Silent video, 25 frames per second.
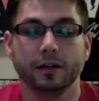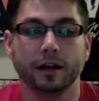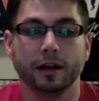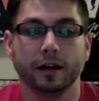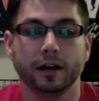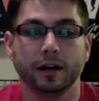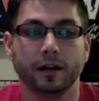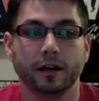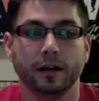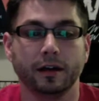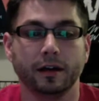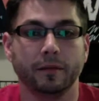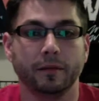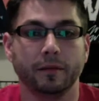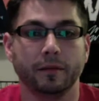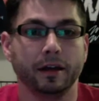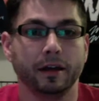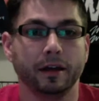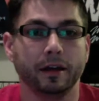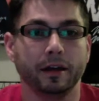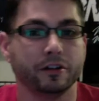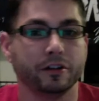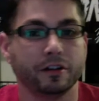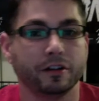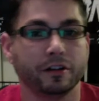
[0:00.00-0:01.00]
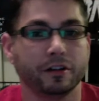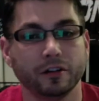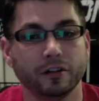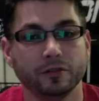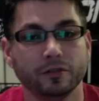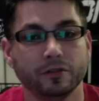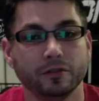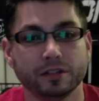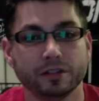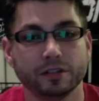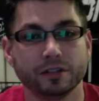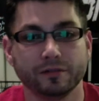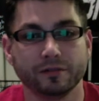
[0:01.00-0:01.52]
and you're not
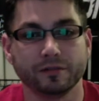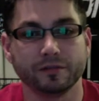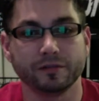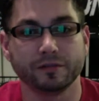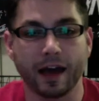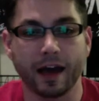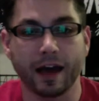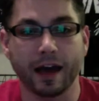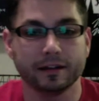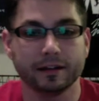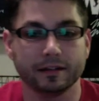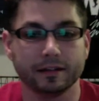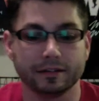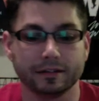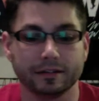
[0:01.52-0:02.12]
losing fat